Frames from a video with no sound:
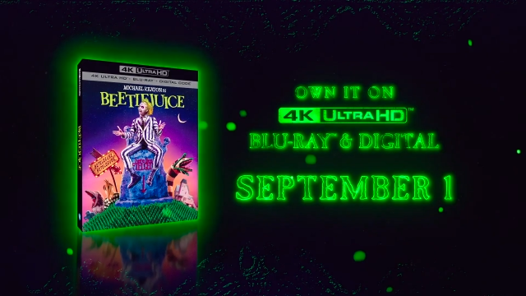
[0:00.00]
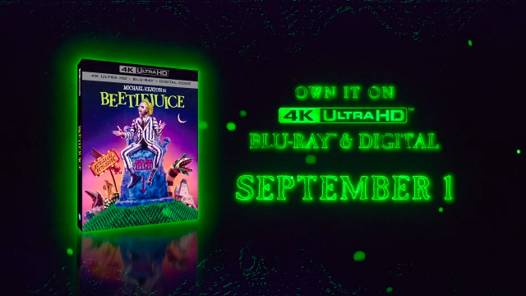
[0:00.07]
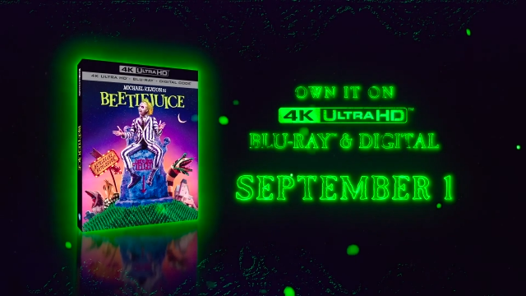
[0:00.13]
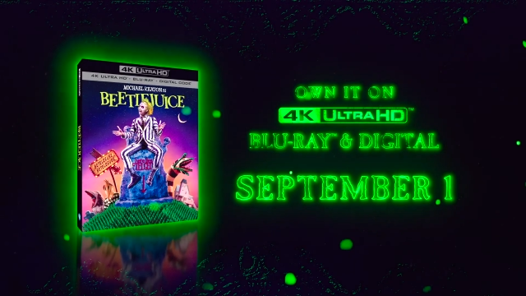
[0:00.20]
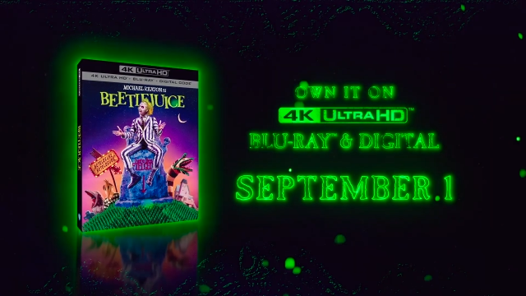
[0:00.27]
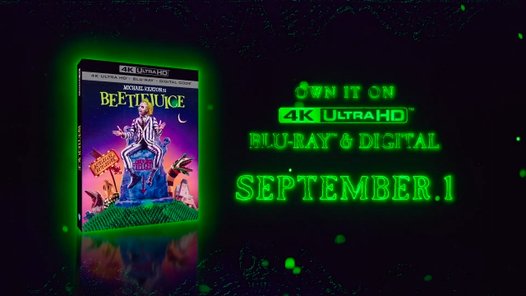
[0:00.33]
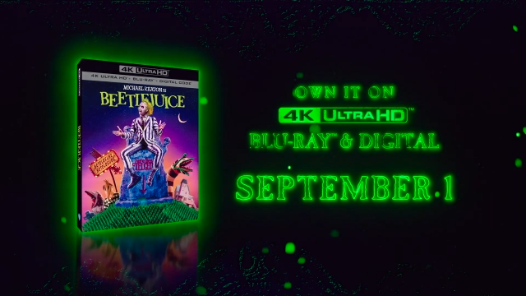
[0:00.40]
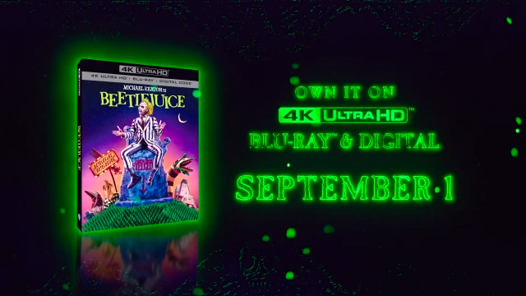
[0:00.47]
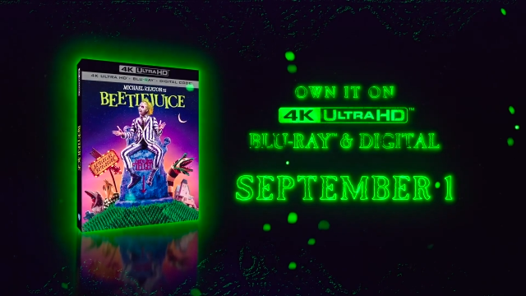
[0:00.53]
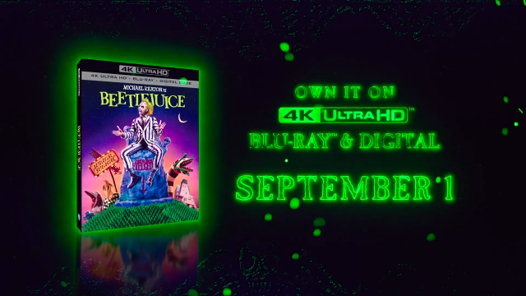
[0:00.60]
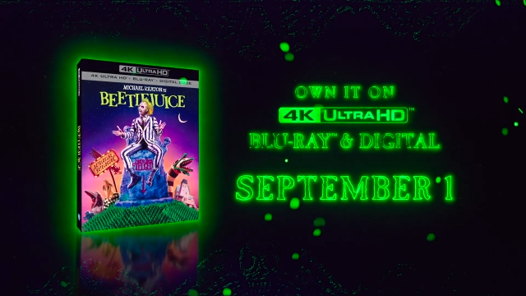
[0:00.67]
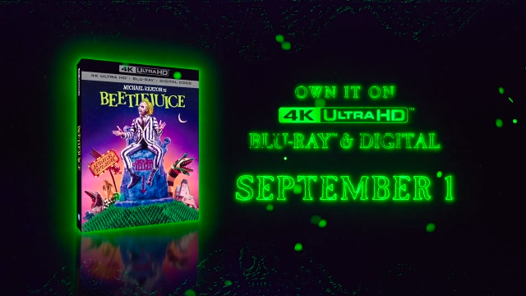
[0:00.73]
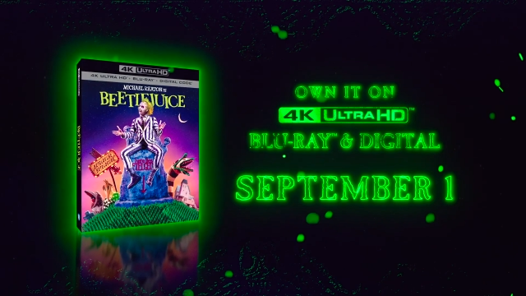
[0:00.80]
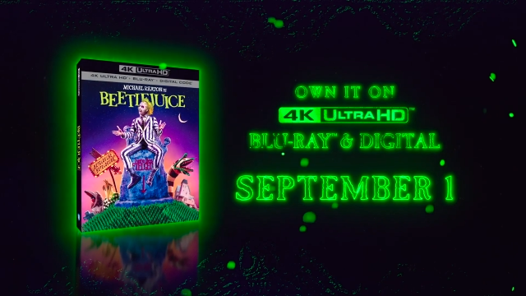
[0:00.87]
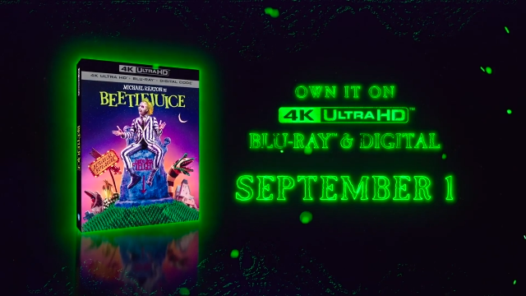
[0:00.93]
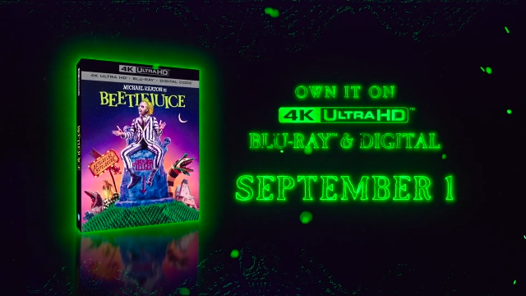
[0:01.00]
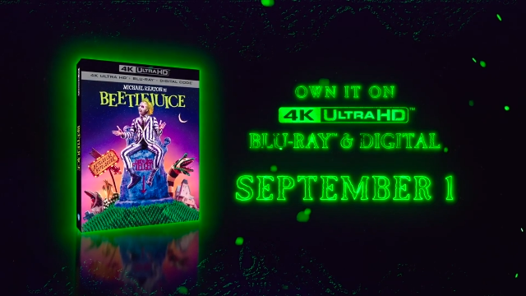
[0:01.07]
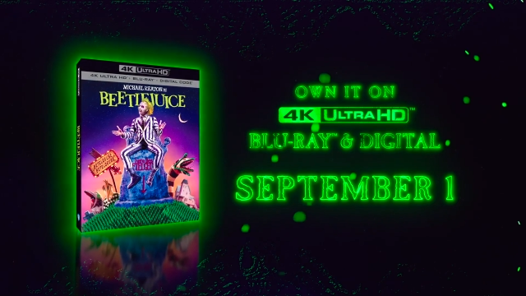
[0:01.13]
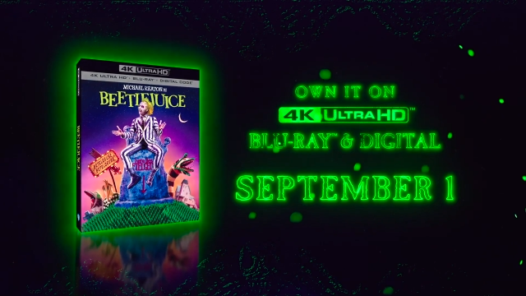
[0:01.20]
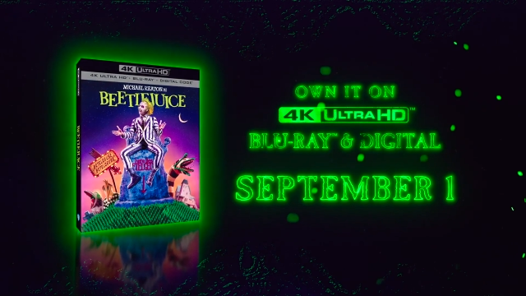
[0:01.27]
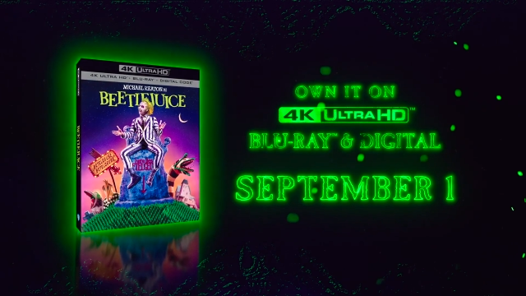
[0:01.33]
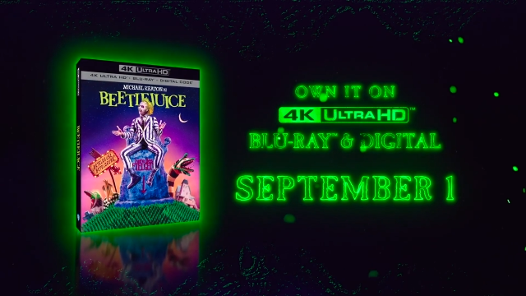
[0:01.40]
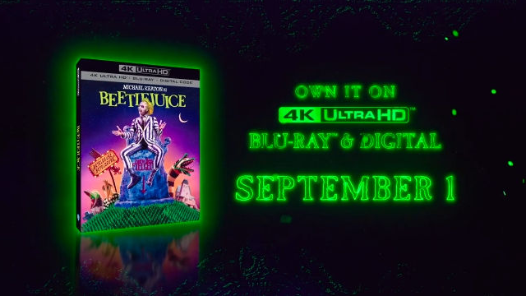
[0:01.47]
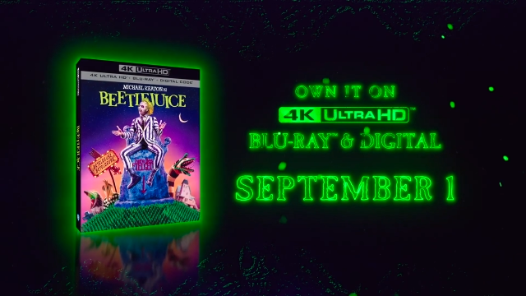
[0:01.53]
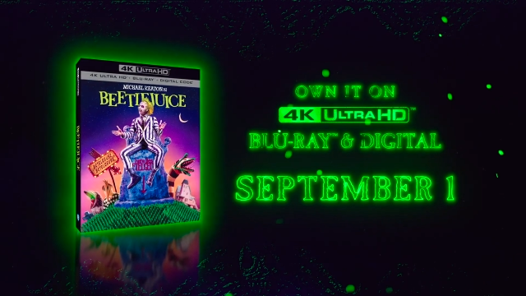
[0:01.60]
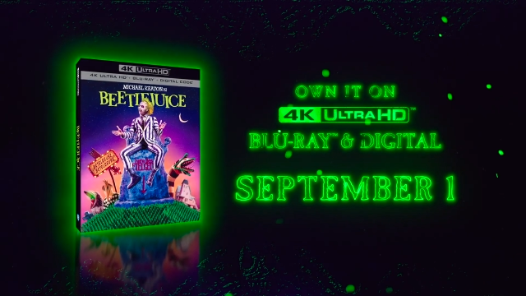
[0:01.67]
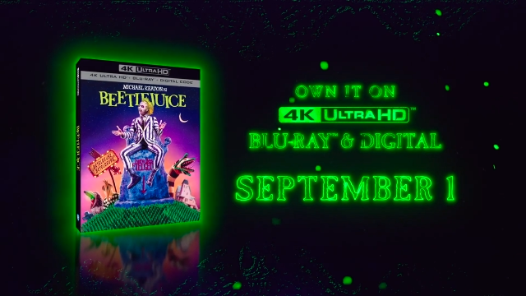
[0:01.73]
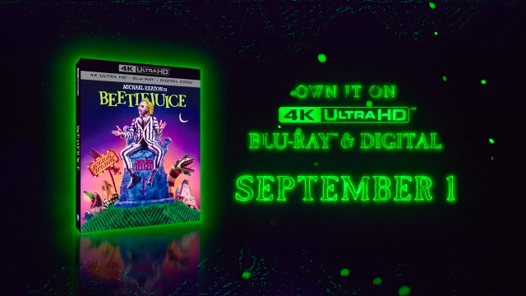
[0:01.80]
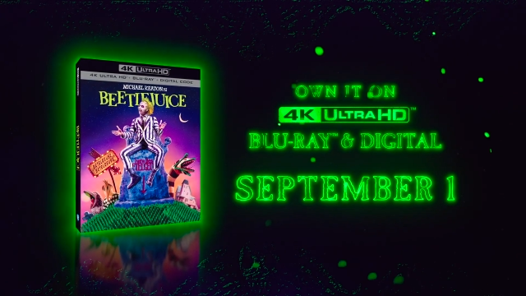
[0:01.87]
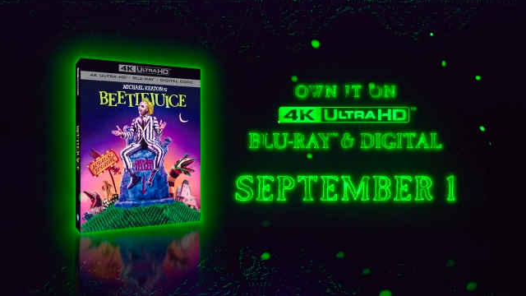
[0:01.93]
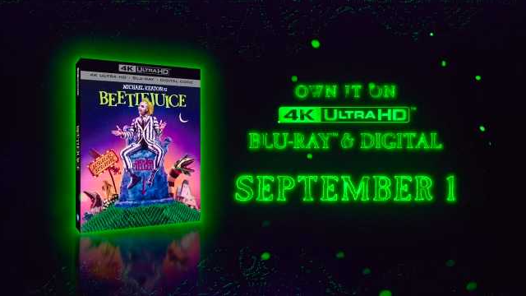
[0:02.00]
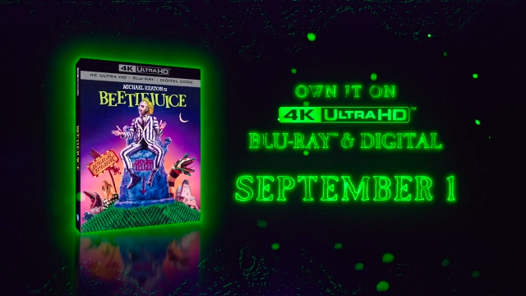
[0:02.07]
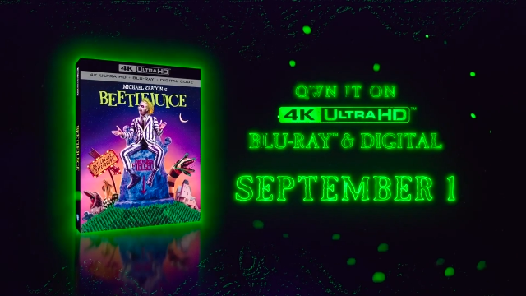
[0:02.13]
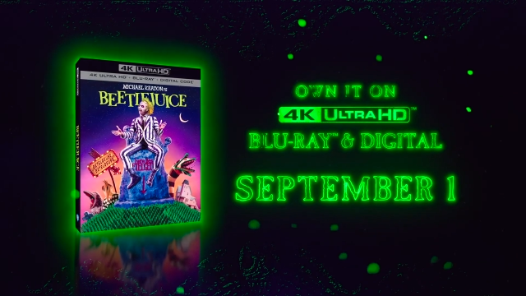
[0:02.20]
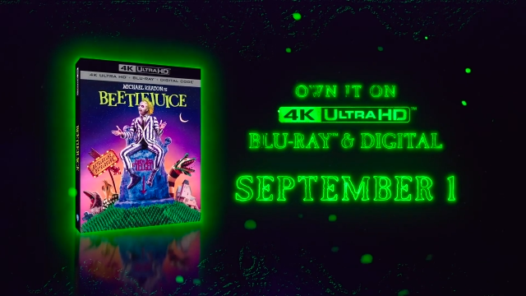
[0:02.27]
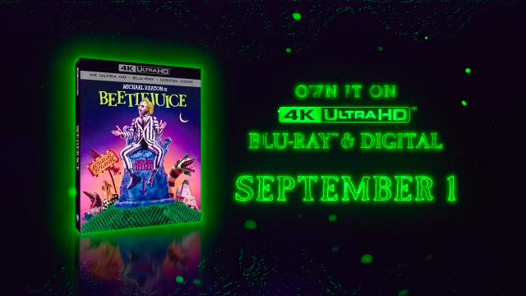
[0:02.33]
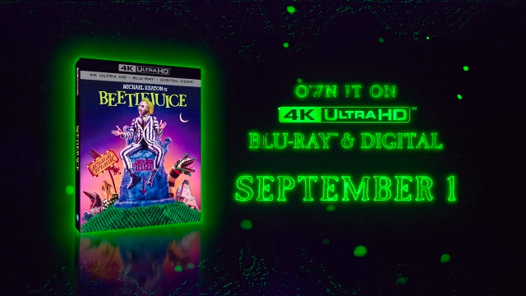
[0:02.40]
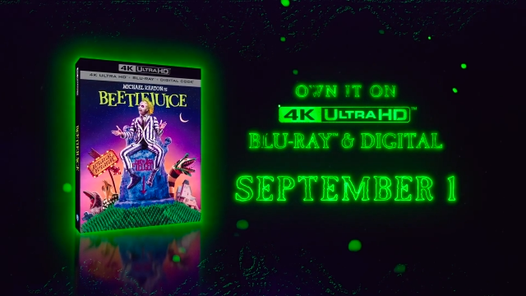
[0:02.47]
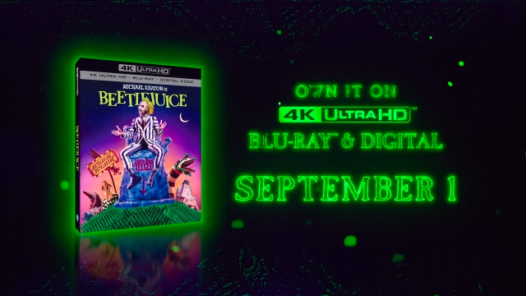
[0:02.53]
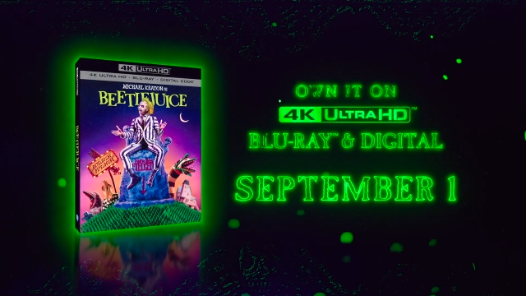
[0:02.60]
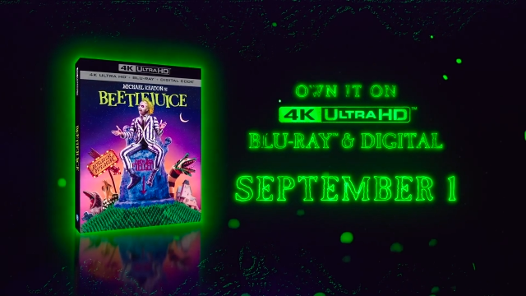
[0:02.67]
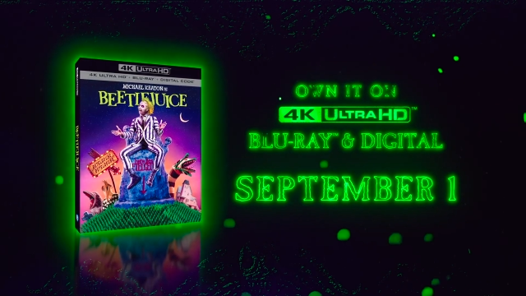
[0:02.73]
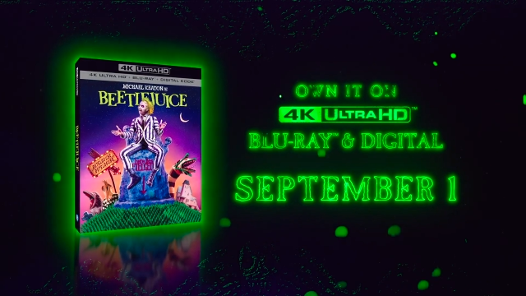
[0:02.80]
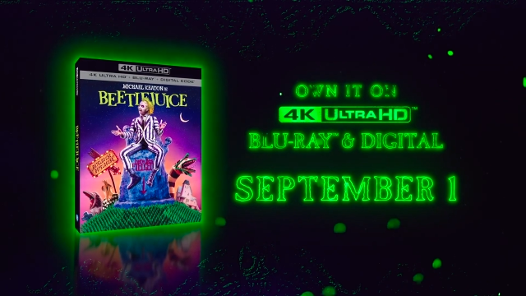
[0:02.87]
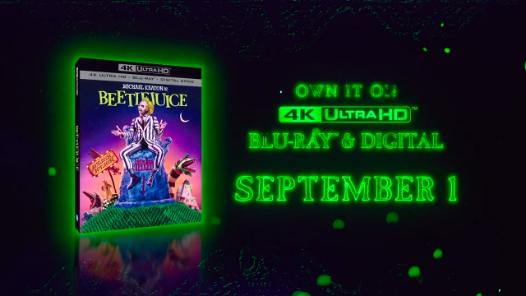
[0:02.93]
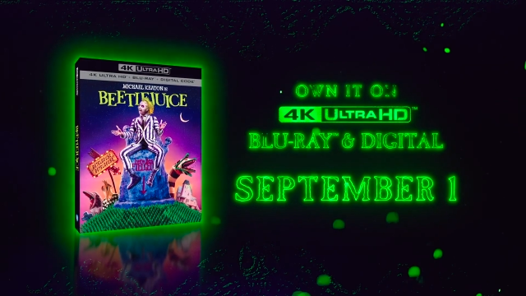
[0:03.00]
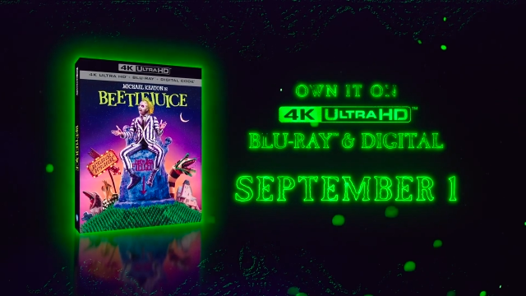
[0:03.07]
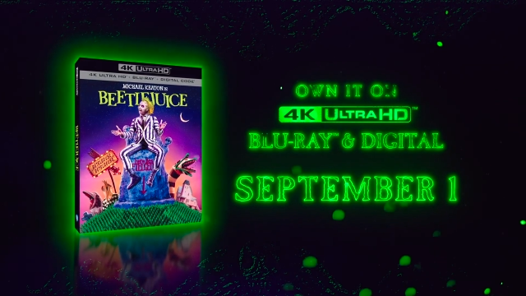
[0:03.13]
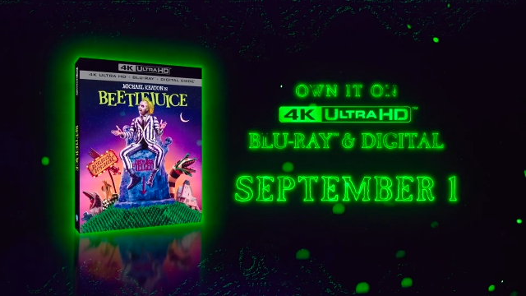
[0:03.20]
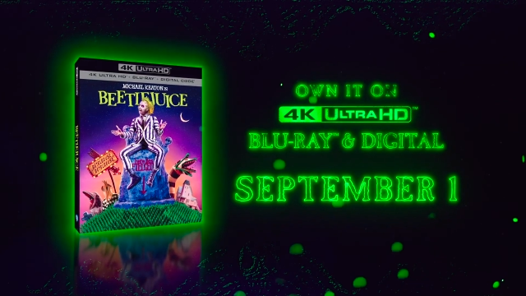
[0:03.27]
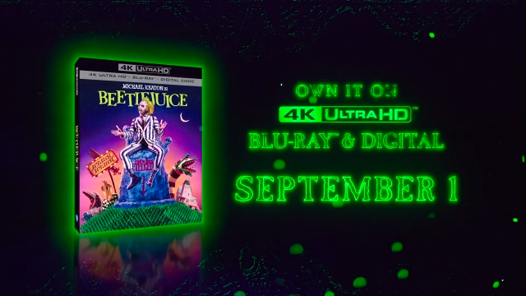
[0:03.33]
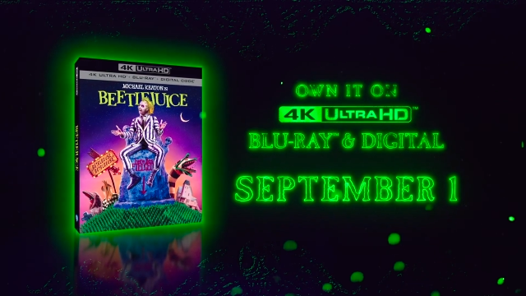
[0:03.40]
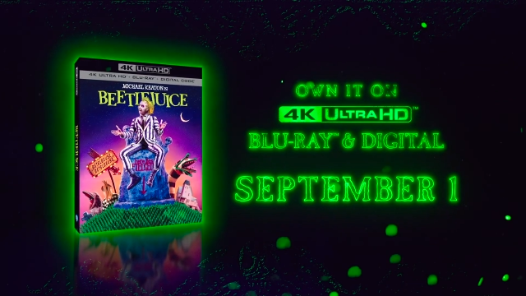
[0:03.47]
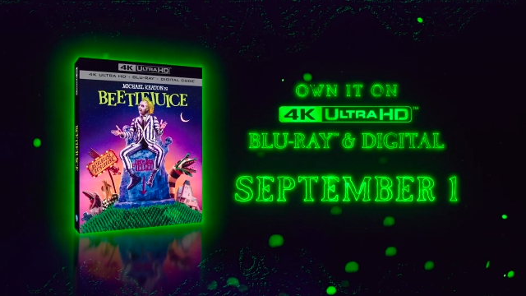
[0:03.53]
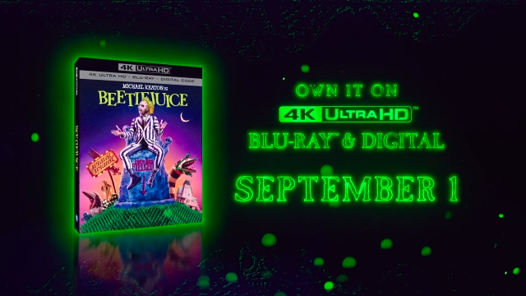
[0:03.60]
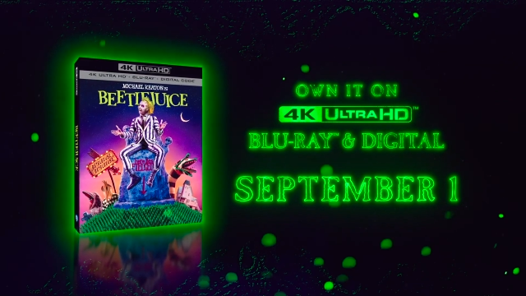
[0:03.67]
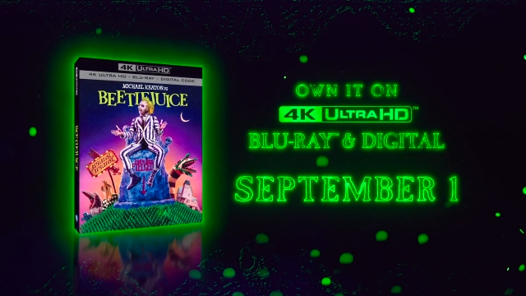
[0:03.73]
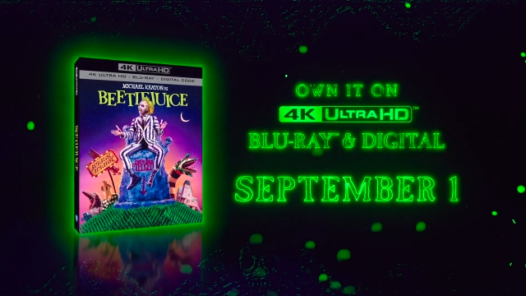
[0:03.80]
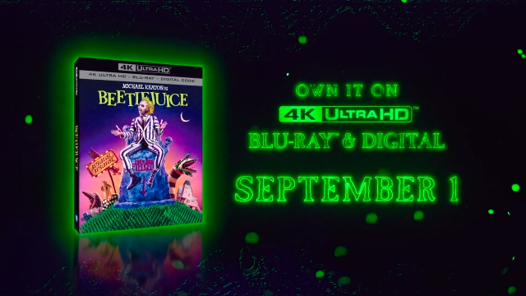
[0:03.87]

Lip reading: (no speaker visible)